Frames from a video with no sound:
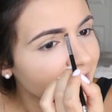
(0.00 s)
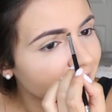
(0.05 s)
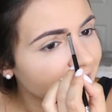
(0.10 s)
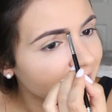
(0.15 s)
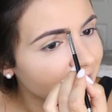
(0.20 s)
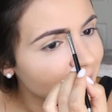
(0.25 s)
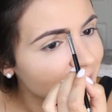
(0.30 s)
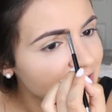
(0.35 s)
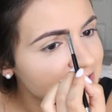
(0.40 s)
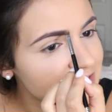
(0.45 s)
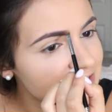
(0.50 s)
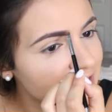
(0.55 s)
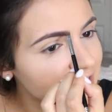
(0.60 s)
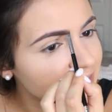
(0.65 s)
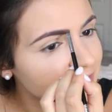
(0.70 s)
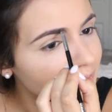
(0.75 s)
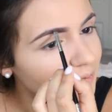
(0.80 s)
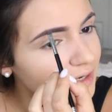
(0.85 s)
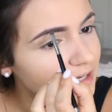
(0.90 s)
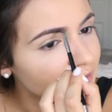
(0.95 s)
That's
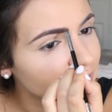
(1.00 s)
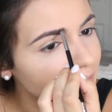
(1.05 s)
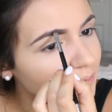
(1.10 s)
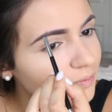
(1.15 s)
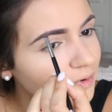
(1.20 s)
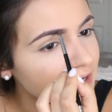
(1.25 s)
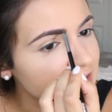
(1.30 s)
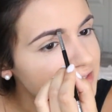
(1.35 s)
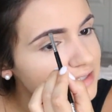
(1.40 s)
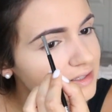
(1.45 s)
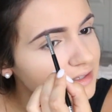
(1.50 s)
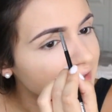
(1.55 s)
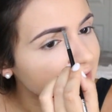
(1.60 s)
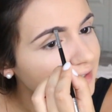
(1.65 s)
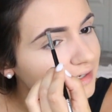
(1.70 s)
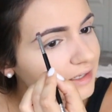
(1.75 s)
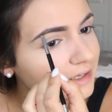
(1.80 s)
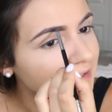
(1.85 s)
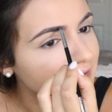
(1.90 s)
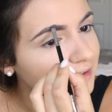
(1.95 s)
not the way to impress a
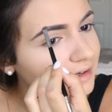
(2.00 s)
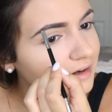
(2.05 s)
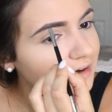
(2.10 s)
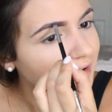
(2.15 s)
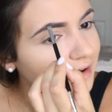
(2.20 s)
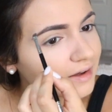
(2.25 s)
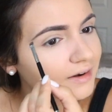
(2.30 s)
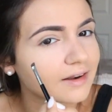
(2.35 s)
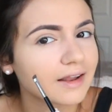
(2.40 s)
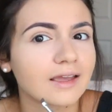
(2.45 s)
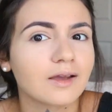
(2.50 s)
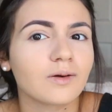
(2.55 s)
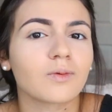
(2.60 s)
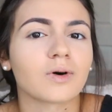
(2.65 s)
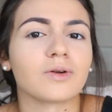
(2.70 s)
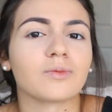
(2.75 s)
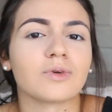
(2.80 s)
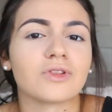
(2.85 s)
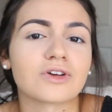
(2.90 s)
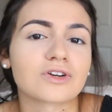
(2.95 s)
lady on night
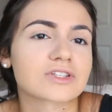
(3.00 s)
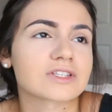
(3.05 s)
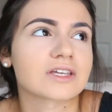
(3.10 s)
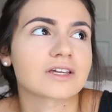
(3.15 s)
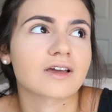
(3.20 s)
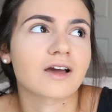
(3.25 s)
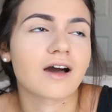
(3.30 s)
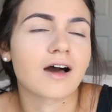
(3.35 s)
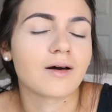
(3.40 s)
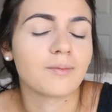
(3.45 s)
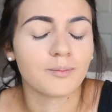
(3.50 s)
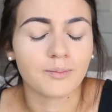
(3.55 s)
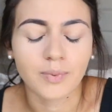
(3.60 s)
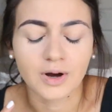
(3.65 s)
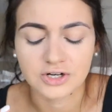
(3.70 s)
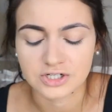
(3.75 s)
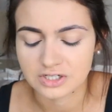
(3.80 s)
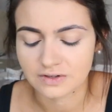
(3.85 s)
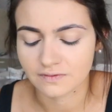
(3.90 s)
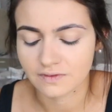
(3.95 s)
1 when there's like a
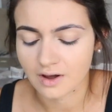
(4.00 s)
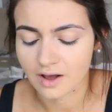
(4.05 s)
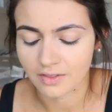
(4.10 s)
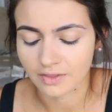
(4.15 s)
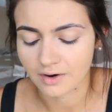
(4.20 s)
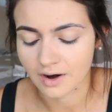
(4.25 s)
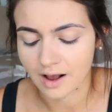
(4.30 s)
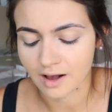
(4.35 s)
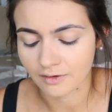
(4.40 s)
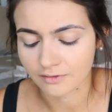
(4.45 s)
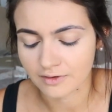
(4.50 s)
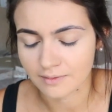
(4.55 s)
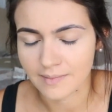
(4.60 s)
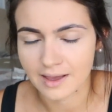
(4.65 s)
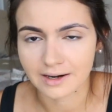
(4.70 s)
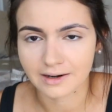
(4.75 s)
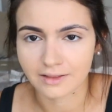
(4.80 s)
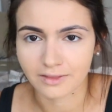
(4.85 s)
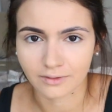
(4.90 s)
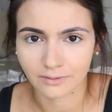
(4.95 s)
bunch of other alpha
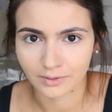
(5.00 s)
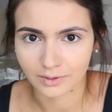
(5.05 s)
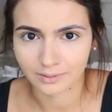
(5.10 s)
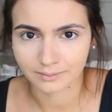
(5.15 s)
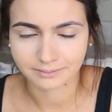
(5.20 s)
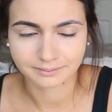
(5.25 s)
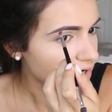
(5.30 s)
men in the room.